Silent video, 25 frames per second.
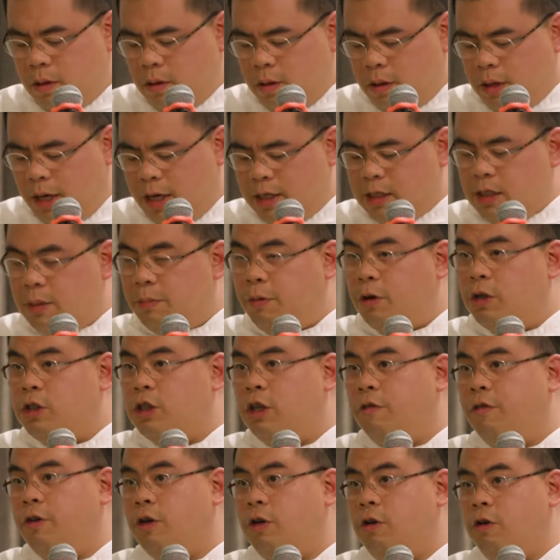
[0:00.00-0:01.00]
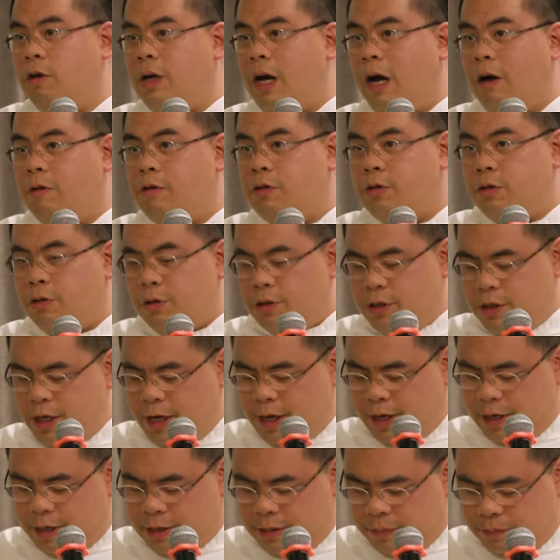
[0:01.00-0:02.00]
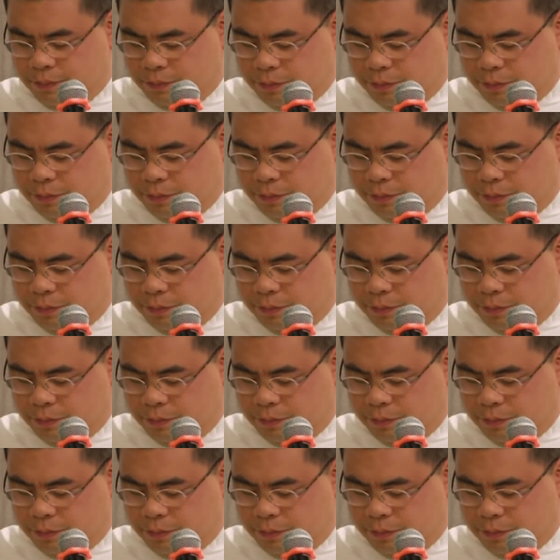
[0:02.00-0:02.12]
As the Pontifical Council said,